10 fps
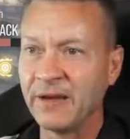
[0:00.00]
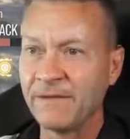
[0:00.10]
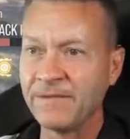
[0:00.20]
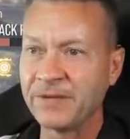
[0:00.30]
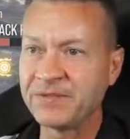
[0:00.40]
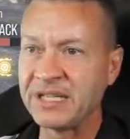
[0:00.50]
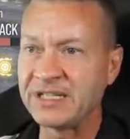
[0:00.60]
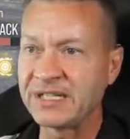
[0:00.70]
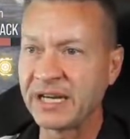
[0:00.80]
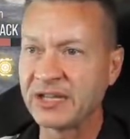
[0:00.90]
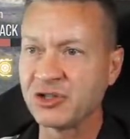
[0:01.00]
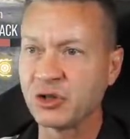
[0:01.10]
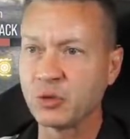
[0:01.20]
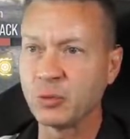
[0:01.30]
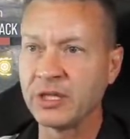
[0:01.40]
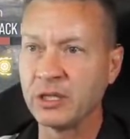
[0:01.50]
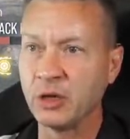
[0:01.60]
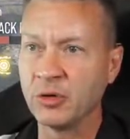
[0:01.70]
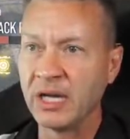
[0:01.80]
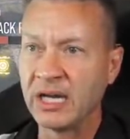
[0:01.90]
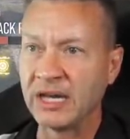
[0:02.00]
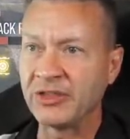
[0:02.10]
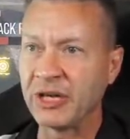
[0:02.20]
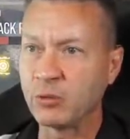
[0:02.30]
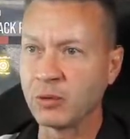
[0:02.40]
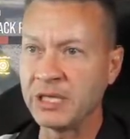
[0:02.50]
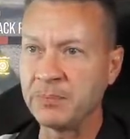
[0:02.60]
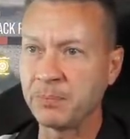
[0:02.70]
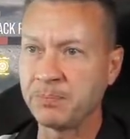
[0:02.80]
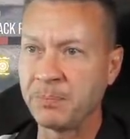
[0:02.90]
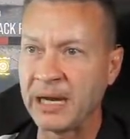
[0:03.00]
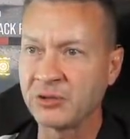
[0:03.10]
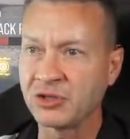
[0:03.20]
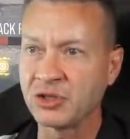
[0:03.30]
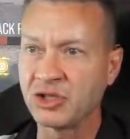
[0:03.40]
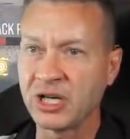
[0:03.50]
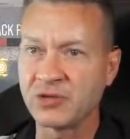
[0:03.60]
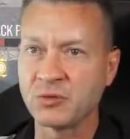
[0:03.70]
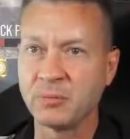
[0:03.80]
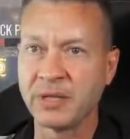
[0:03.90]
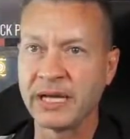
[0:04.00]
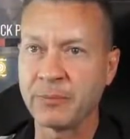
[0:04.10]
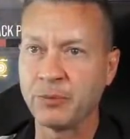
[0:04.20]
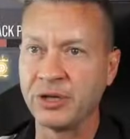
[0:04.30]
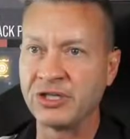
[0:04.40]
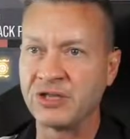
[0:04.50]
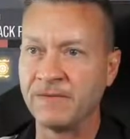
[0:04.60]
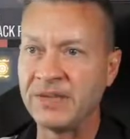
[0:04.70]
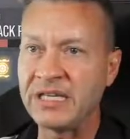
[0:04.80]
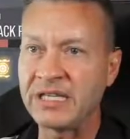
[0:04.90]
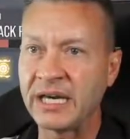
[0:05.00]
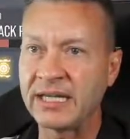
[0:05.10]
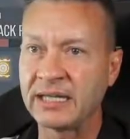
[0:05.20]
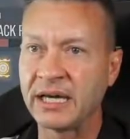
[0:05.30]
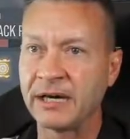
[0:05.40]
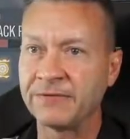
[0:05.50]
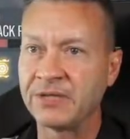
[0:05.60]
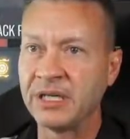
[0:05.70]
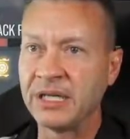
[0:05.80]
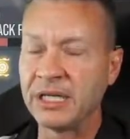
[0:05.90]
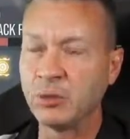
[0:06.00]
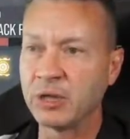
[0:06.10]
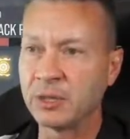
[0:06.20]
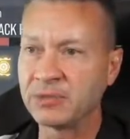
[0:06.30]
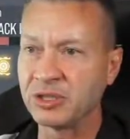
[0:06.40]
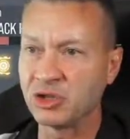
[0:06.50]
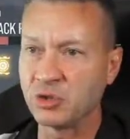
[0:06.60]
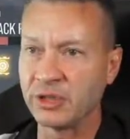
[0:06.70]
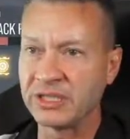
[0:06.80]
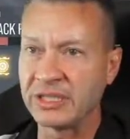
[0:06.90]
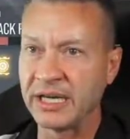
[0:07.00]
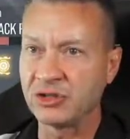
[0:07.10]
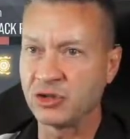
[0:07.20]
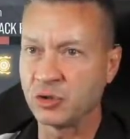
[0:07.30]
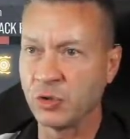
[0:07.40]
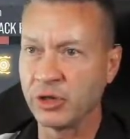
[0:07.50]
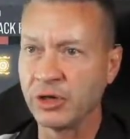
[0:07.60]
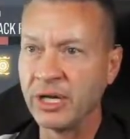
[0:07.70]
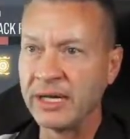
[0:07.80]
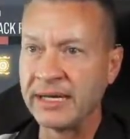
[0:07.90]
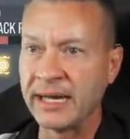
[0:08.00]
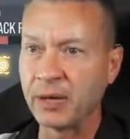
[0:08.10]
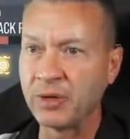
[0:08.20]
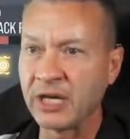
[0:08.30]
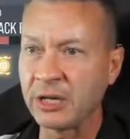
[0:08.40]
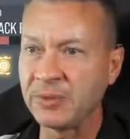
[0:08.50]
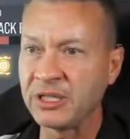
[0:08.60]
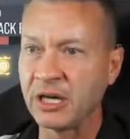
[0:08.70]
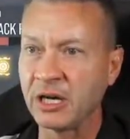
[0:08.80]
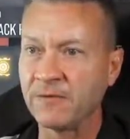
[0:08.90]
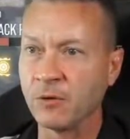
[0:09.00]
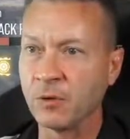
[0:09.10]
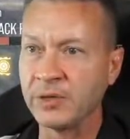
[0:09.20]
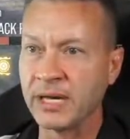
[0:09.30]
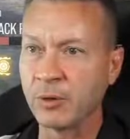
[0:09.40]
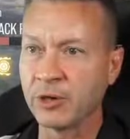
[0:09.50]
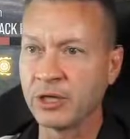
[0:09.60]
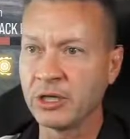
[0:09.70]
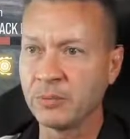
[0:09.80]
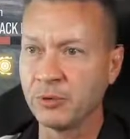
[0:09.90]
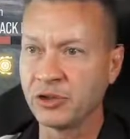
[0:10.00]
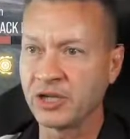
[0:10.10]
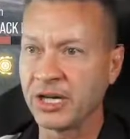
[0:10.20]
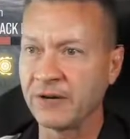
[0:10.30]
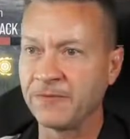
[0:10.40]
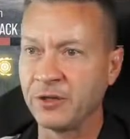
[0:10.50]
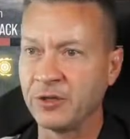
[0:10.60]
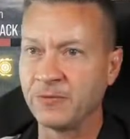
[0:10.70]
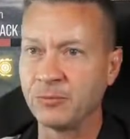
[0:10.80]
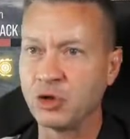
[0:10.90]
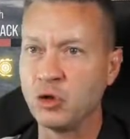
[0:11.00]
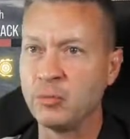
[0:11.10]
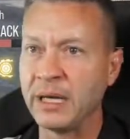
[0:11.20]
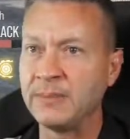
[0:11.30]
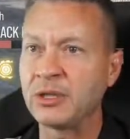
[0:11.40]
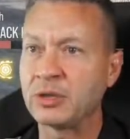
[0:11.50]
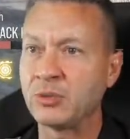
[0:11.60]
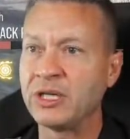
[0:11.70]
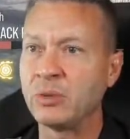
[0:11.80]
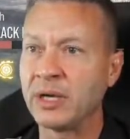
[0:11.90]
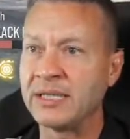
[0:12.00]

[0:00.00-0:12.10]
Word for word: 15 seconds on the reload. I think we'll keep bouncing shots from the Black Prince. The VK left. He went up to destroy the tank destroyer. Now we got to be careful. Now we're going to get pushed. I got a feeling from two, maybe three red